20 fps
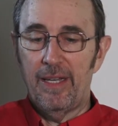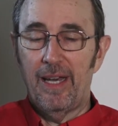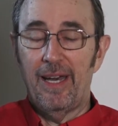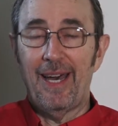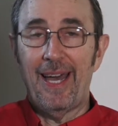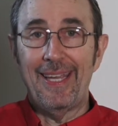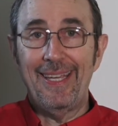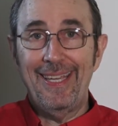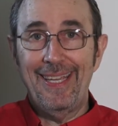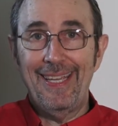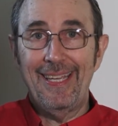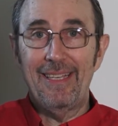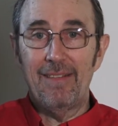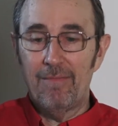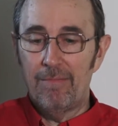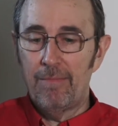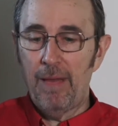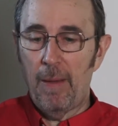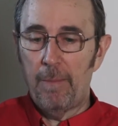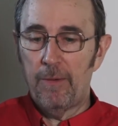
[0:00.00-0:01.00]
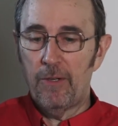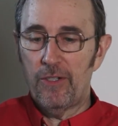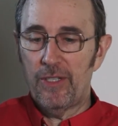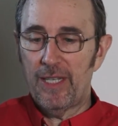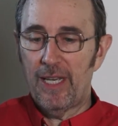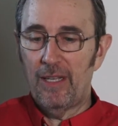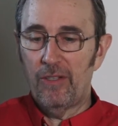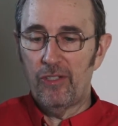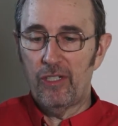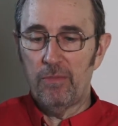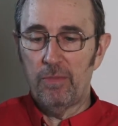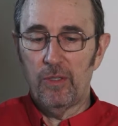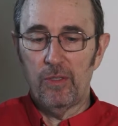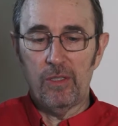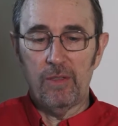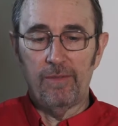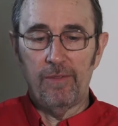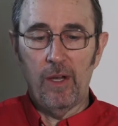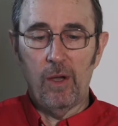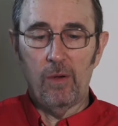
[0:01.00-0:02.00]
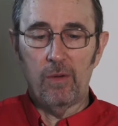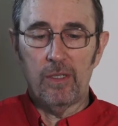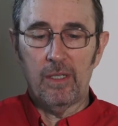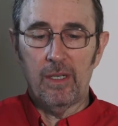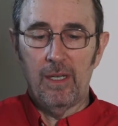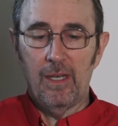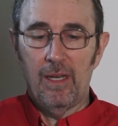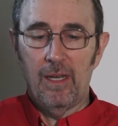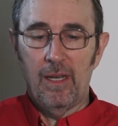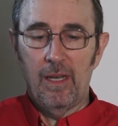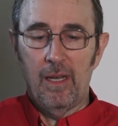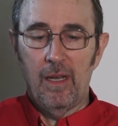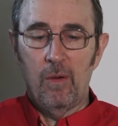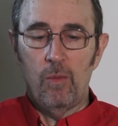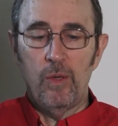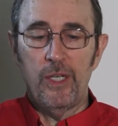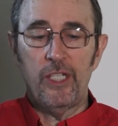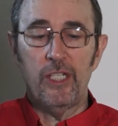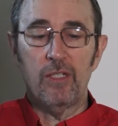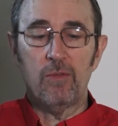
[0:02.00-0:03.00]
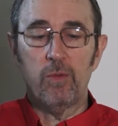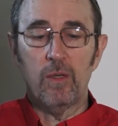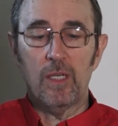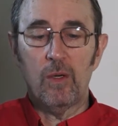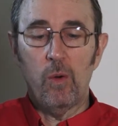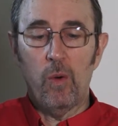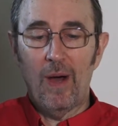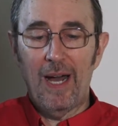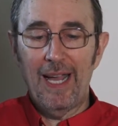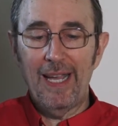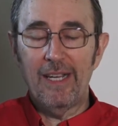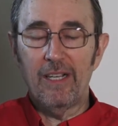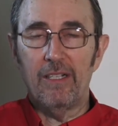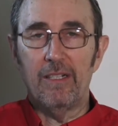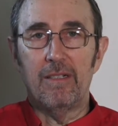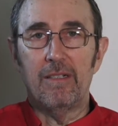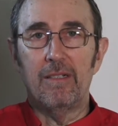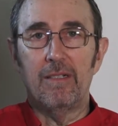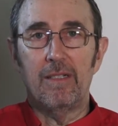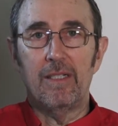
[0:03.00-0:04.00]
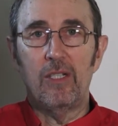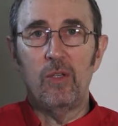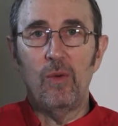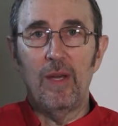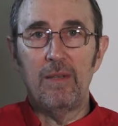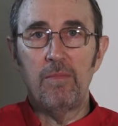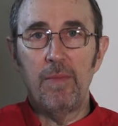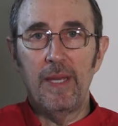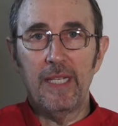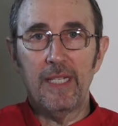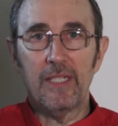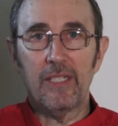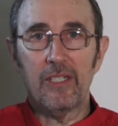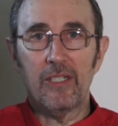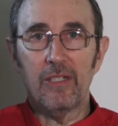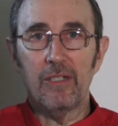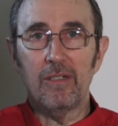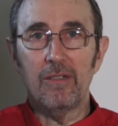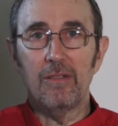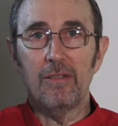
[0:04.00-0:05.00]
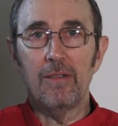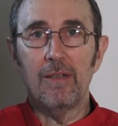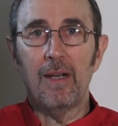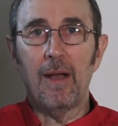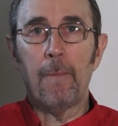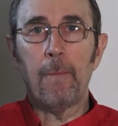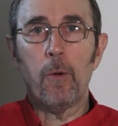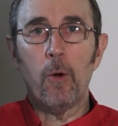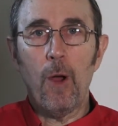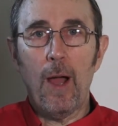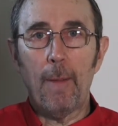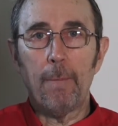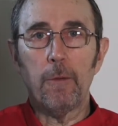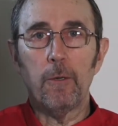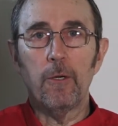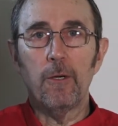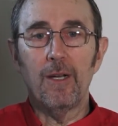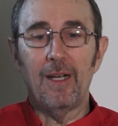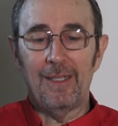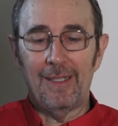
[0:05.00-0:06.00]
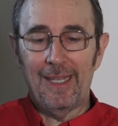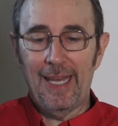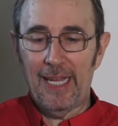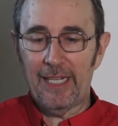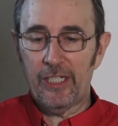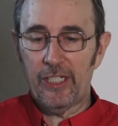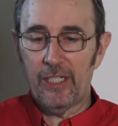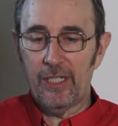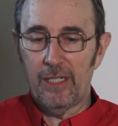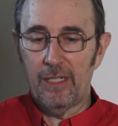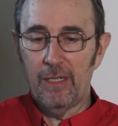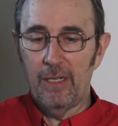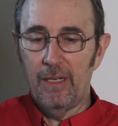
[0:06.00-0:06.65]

i.e. members eligible to vote, which is required to administer a proper election.